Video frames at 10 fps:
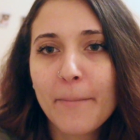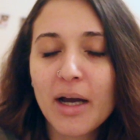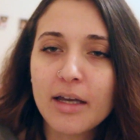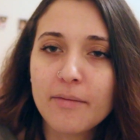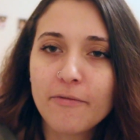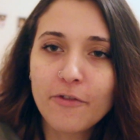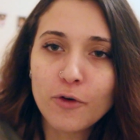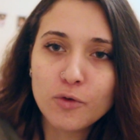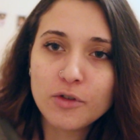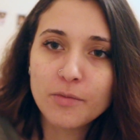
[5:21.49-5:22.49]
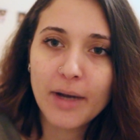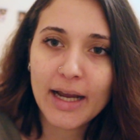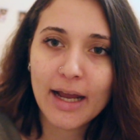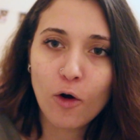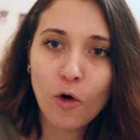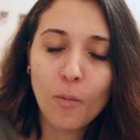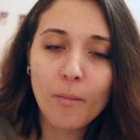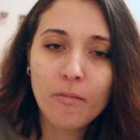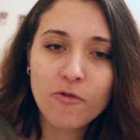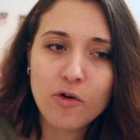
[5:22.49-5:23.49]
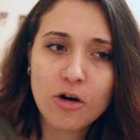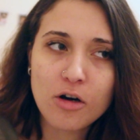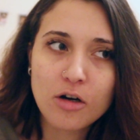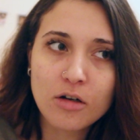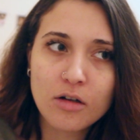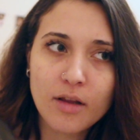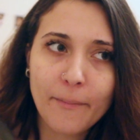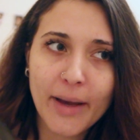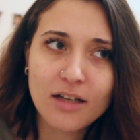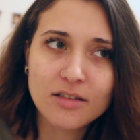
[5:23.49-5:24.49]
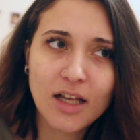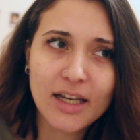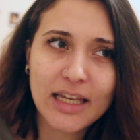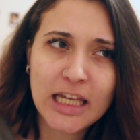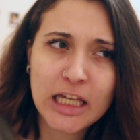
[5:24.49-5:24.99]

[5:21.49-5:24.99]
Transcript: my food back at home for the past like